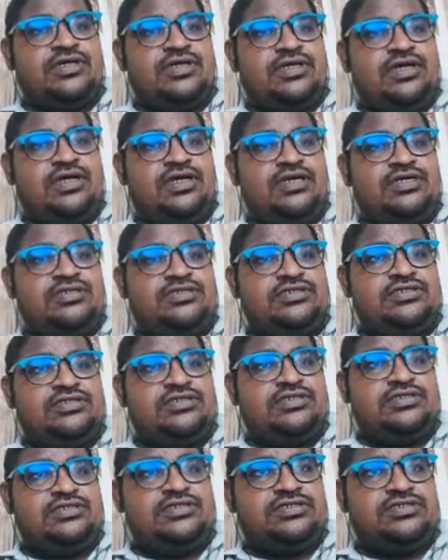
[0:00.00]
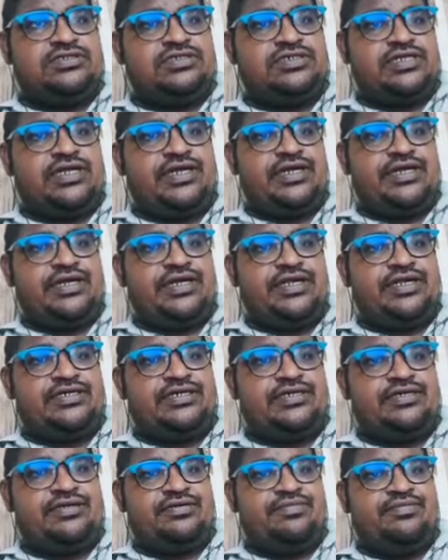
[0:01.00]
and this is
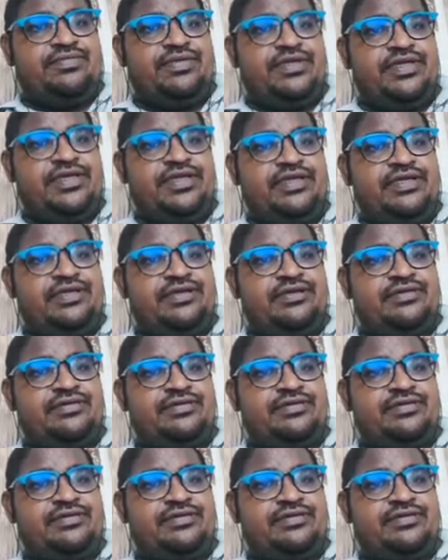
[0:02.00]
conductor B